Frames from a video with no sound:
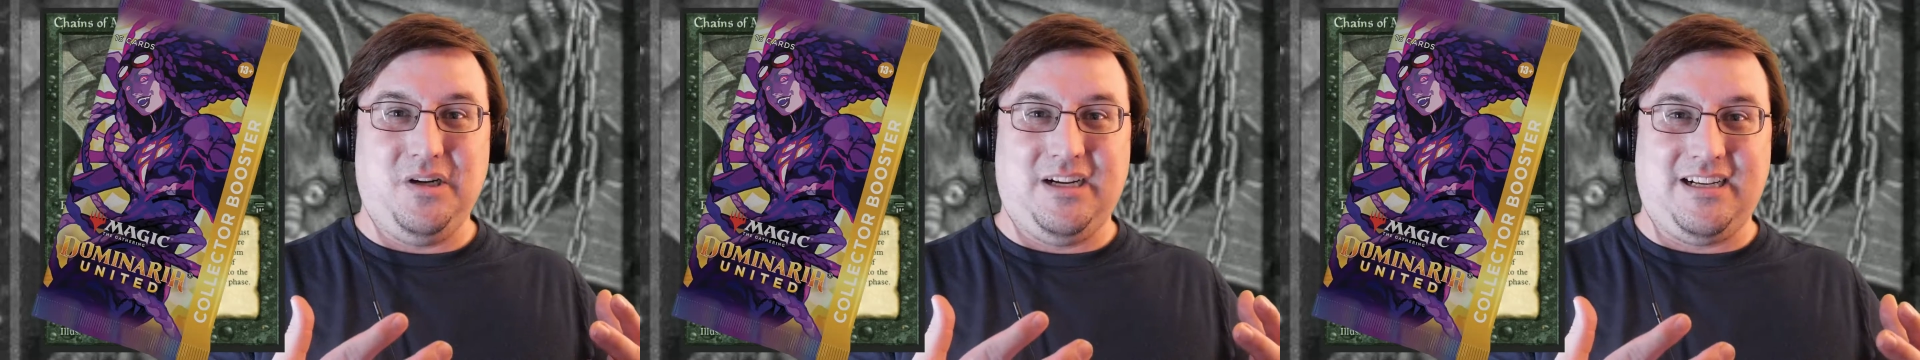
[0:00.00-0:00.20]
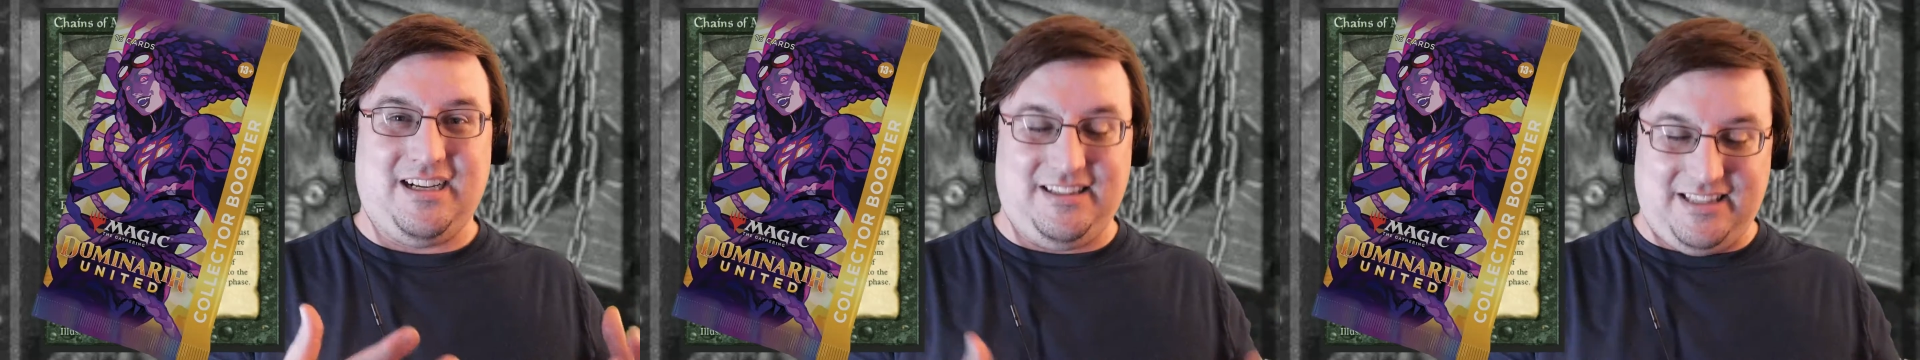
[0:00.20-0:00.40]

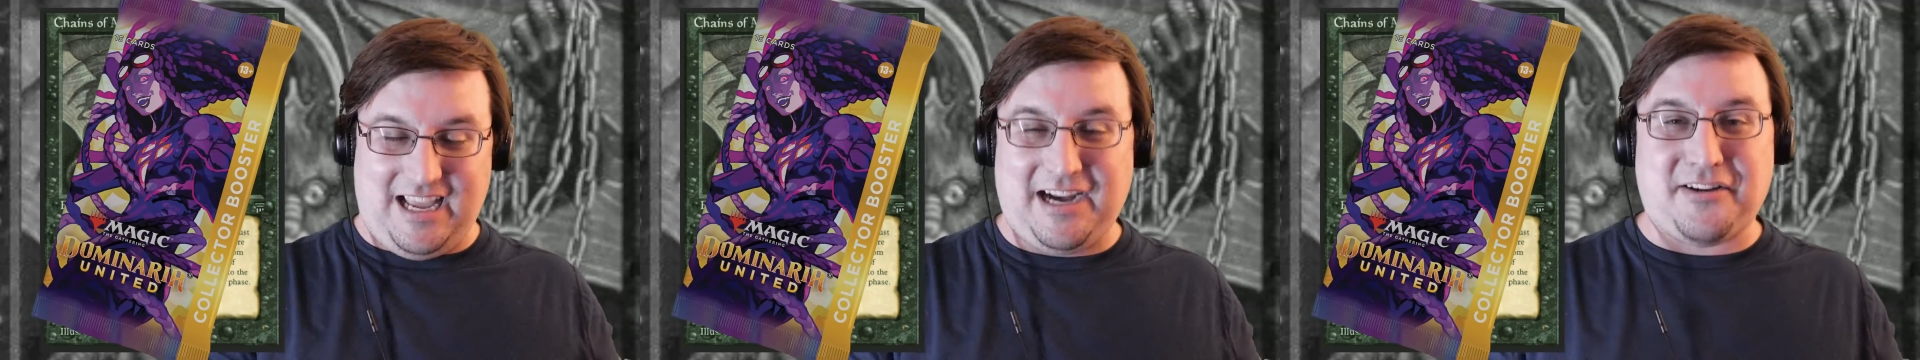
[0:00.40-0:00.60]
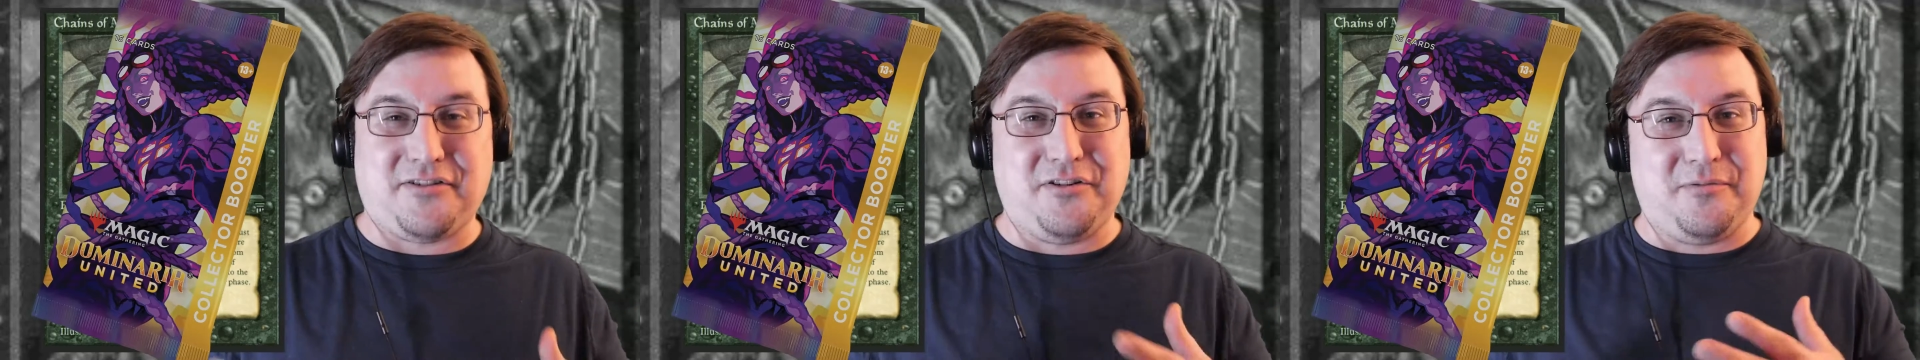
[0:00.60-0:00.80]

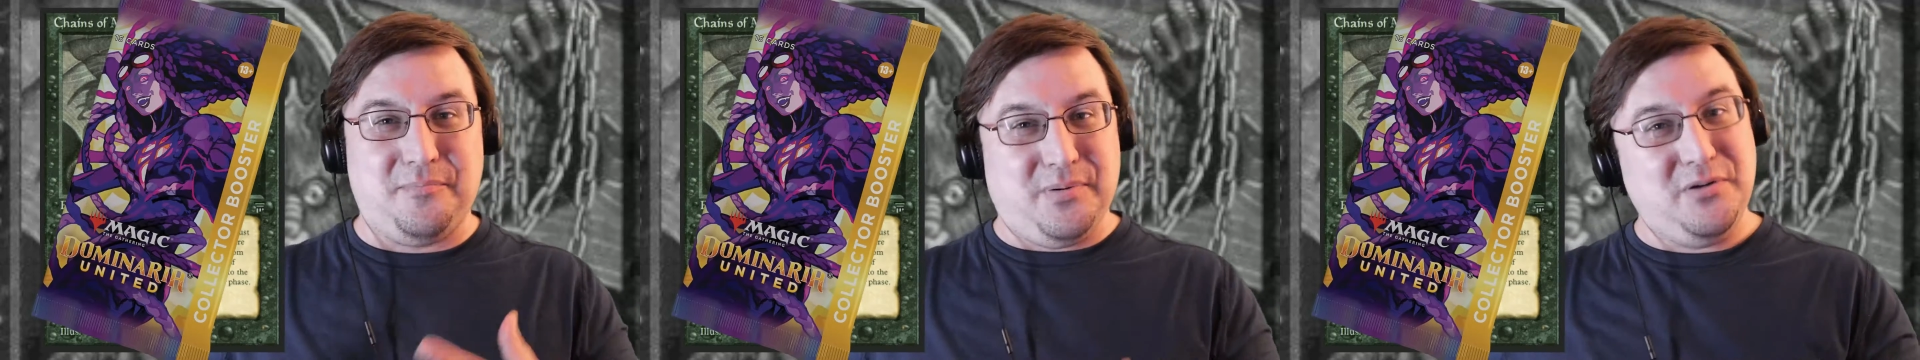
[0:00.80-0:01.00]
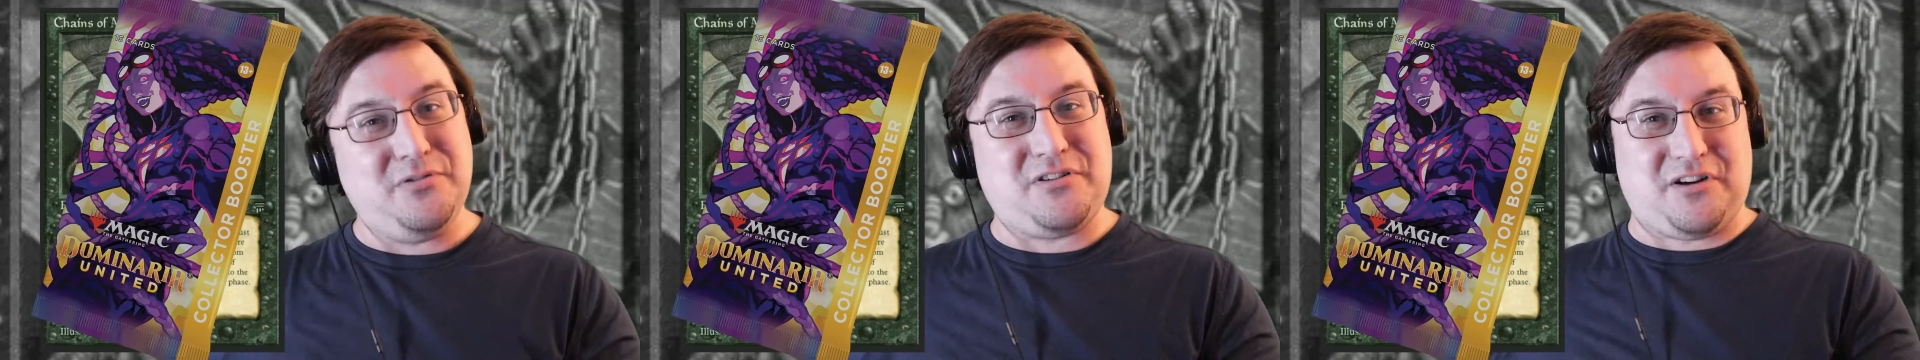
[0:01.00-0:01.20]
collector
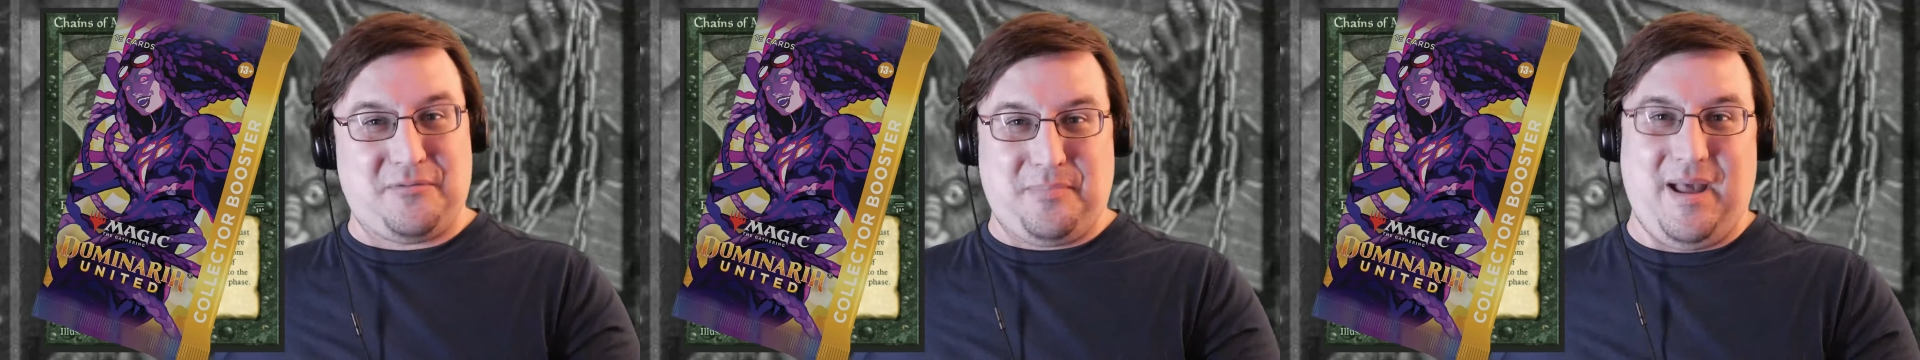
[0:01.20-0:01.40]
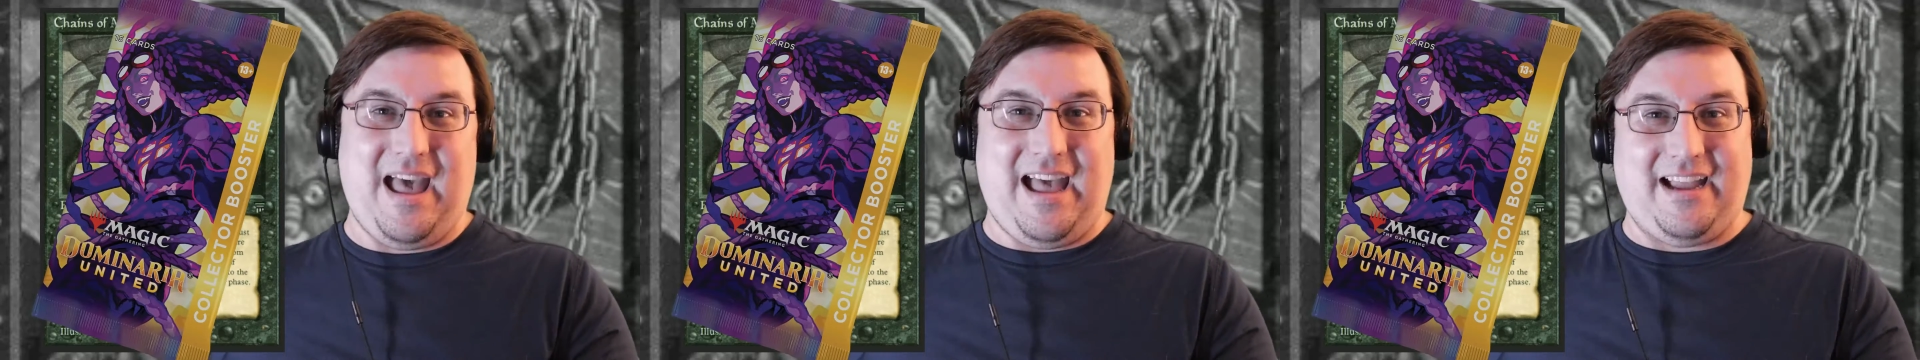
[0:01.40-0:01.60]
booster
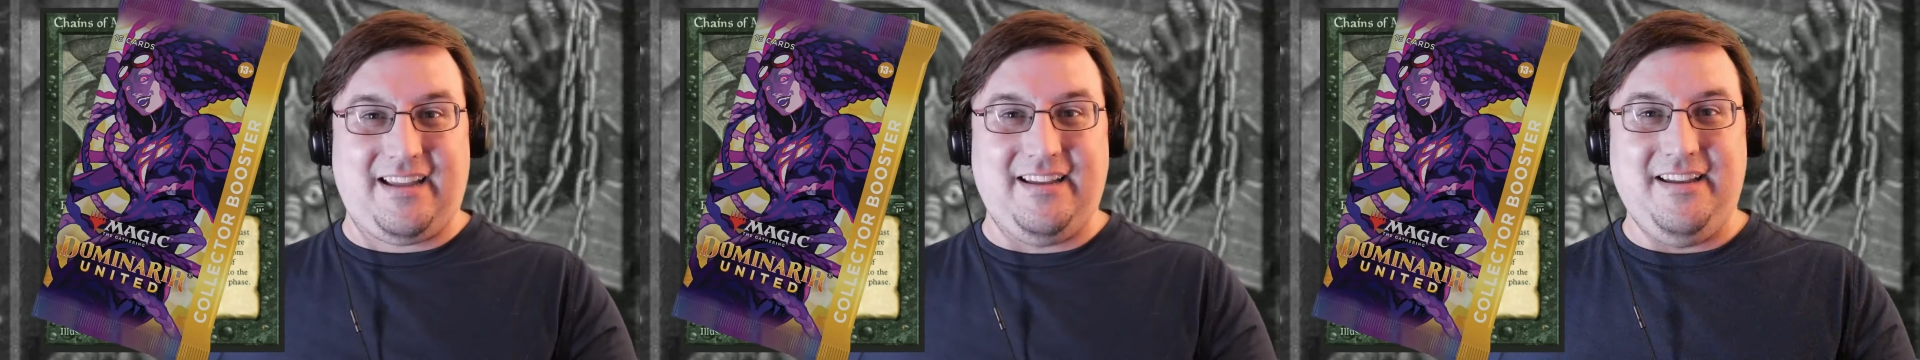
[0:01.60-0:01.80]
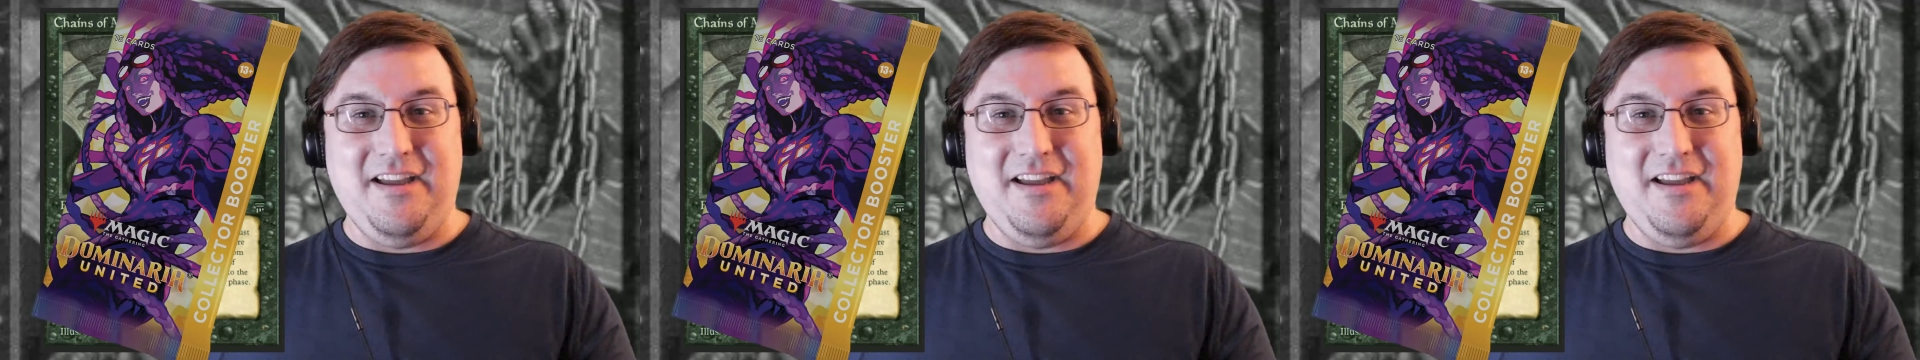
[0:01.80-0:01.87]
pack,